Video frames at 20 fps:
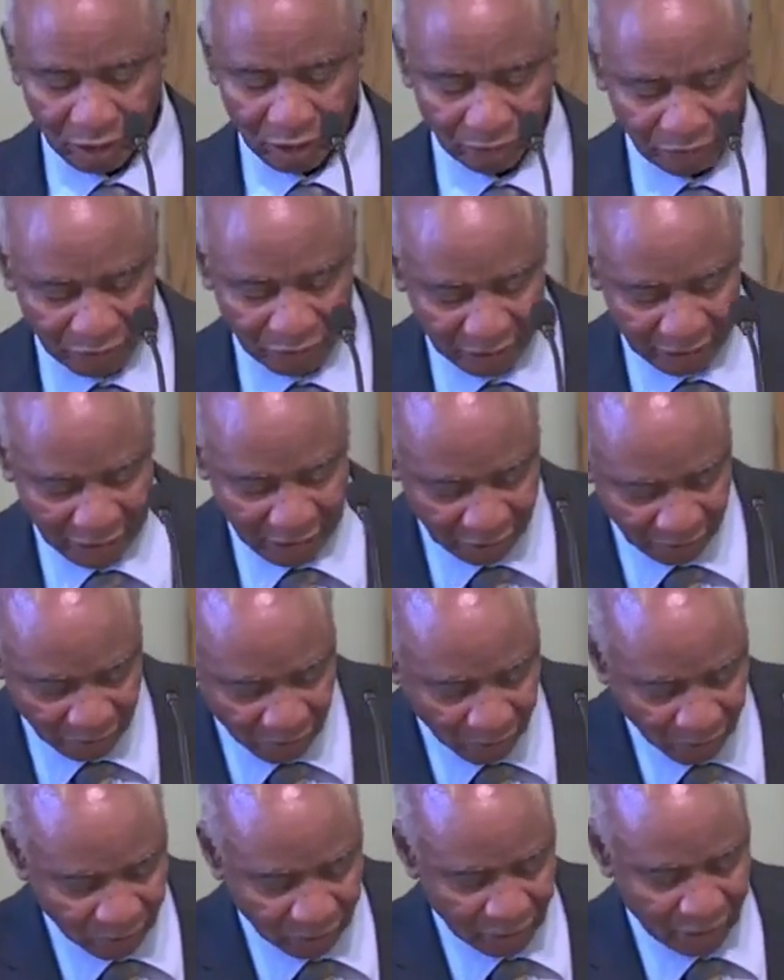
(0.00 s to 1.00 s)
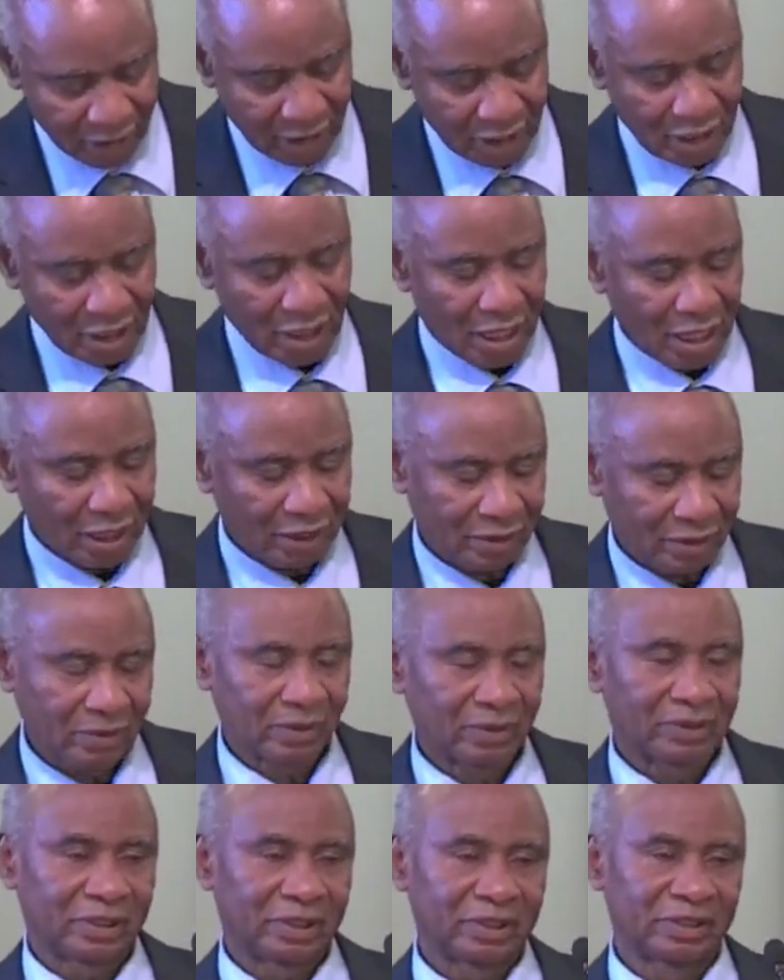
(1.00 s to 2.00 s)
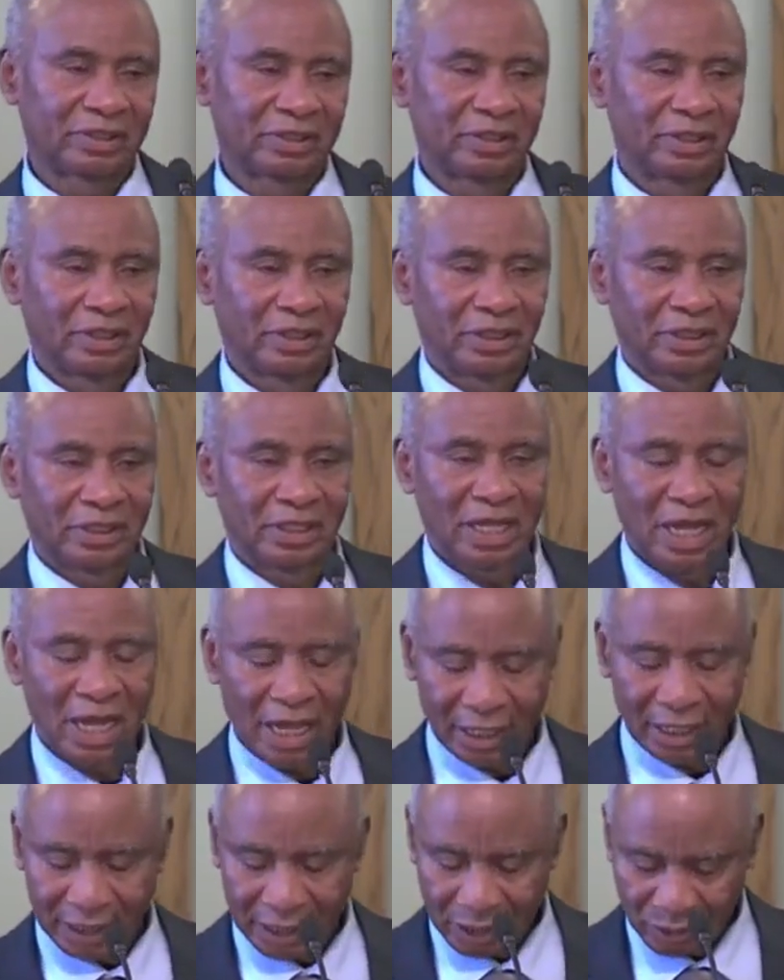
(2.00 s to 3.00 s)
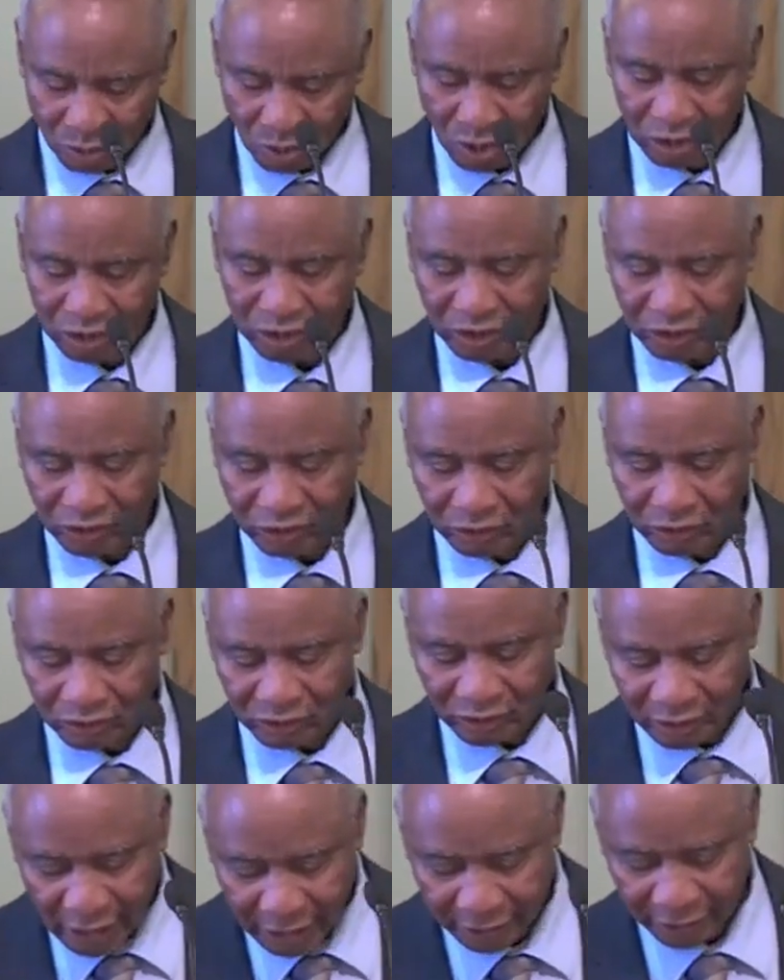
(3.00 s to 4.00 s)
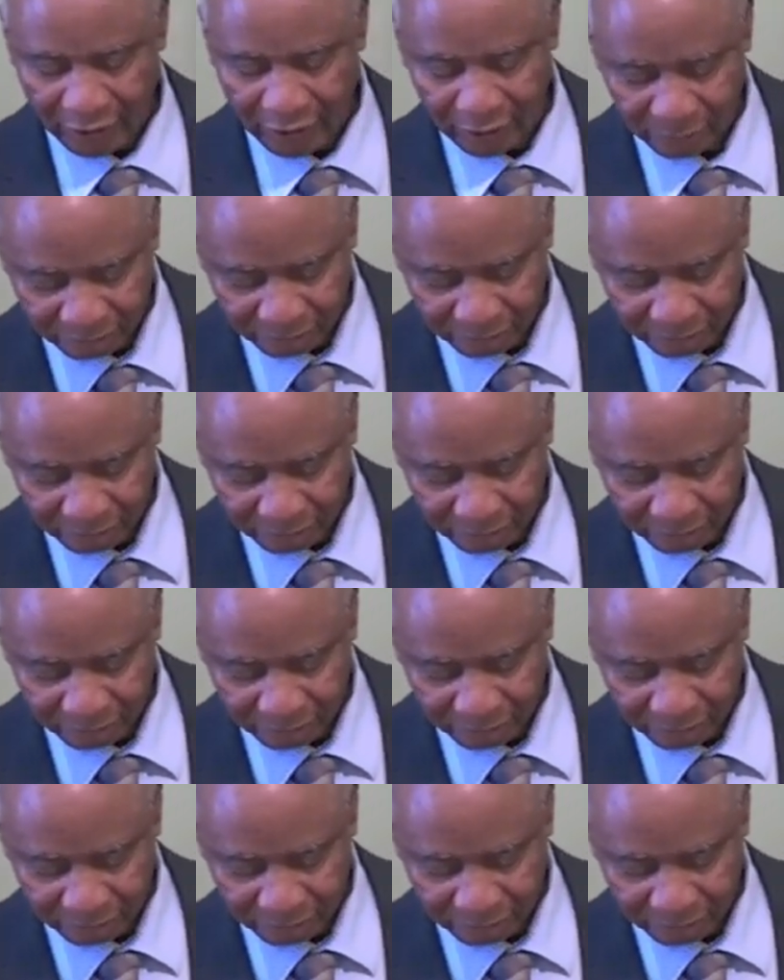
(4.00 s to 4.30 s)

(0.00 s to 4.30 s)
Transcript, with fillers: things that God has called us. Amen. And He wants us to stir it up.